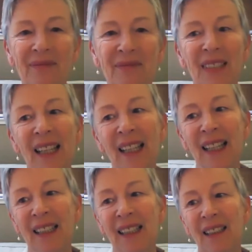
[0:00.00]

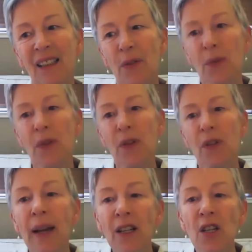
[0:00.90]
And through the
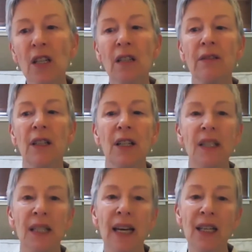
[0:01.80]
direction of our
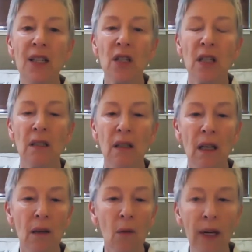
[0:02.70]
attention
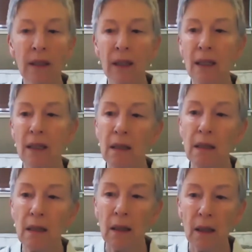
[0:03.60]
and
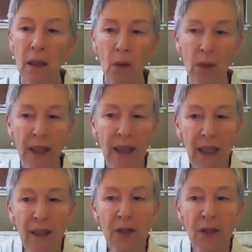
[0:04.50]
awareness, we can either